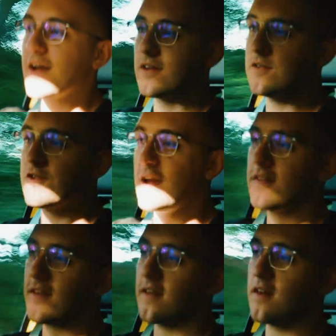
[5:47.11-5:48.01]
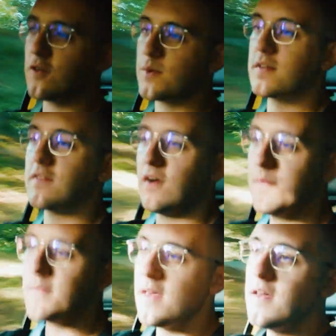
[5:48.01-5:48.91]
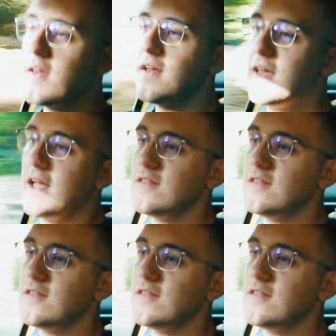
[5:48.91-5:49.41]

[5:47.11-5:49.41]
and you're chasing a quicker time. In